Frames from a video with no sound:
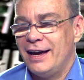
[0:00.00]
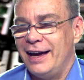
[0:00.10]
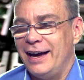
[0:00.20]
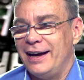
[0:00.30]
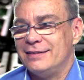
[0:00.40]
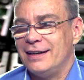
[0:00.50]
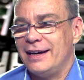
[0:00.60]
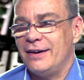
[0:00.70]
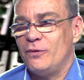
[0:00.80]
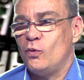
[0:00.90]
and
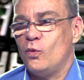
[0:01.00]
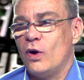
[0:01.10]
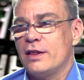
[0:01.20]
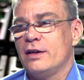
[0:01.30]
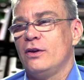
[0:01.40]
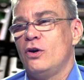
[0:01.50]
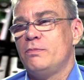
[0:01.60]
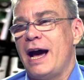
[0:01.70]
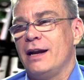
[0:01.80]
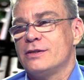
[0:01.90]
one of the load
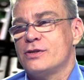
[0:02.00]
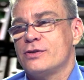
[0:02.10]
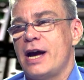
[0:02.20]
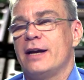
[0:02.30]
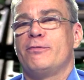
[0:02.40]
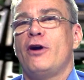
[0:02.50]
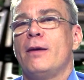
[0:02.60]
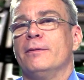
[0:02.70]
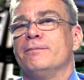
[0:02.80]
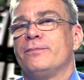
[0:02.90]
balancers had a
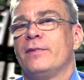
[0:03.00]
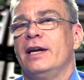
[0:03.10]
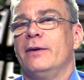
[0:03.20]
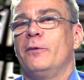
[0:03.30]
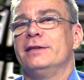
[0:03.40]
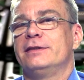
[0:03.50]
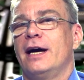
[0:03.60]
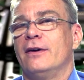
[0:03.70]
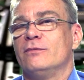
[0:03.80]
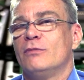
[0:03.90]
problem, and it went
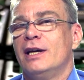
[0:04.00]
down.